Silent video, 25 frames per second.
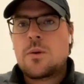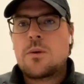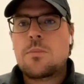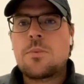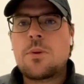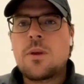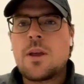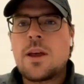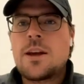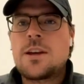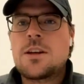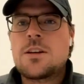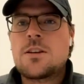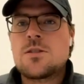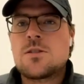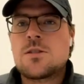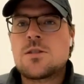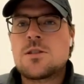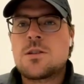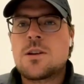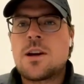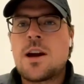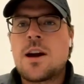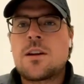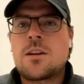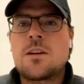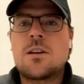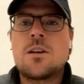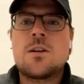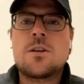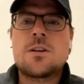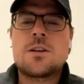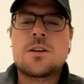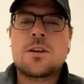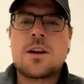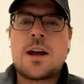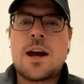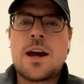with the way we
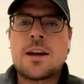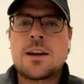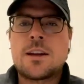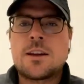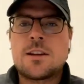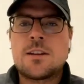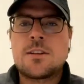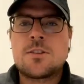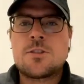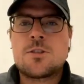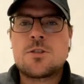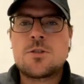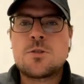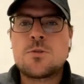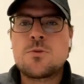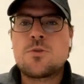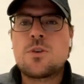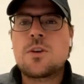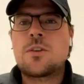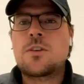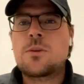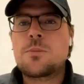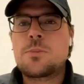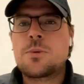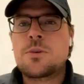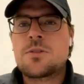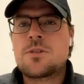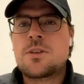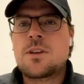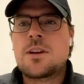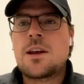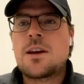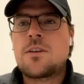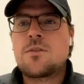play, you got to know you're not going to shoot